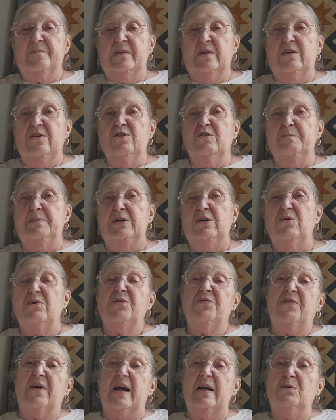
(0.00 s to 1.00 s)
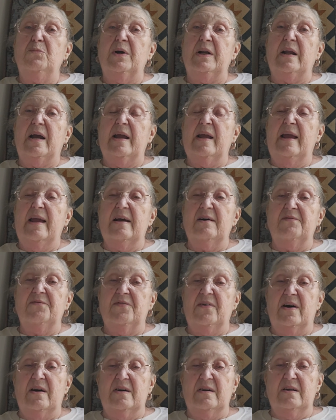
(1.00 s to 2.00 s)
you'll be notified when I have
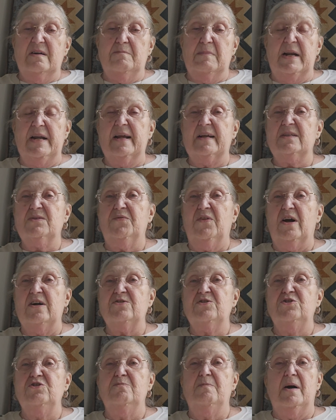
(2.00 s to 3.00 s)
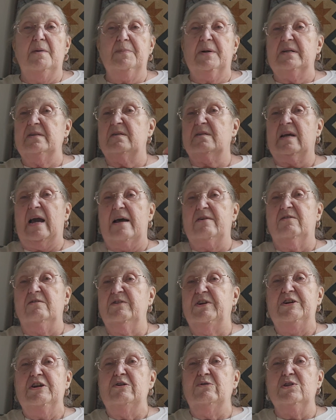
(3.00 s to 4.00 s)
my next floss tube up, because God
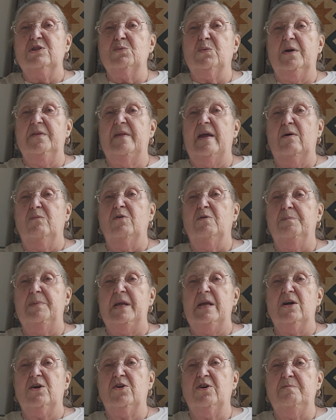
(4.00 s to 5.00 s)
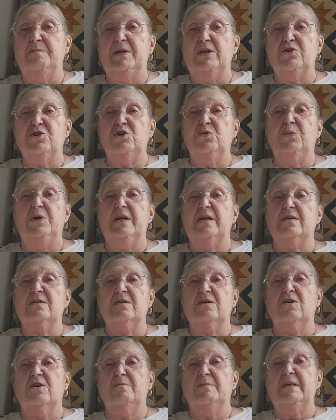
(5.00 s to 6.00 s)
only knows when that will be. It could be 2 weeks,
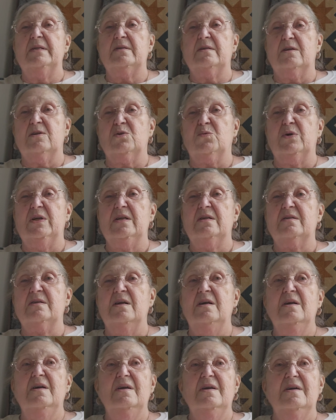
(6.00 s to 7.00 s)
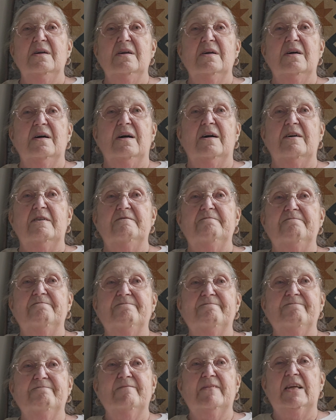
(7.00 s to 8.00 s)
it could be 6 weeks.
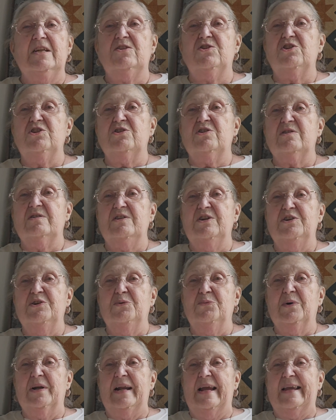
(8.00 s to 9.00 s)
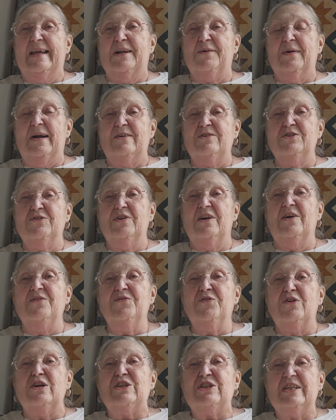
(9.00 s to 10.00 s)
It's just, you know, when I get around to it.
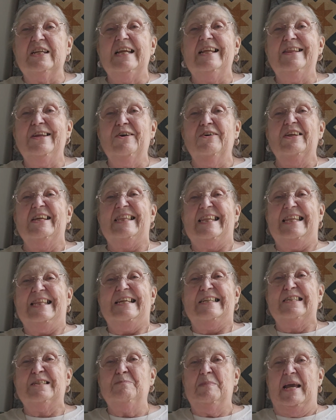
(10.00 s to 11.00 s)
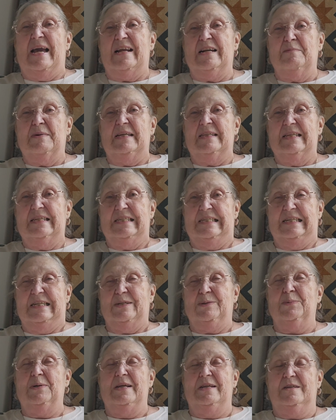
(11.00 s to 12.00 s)
Unfortunately, the only thing that's bad about this
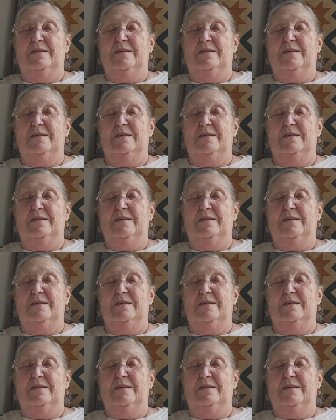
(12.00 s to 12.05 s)
6 week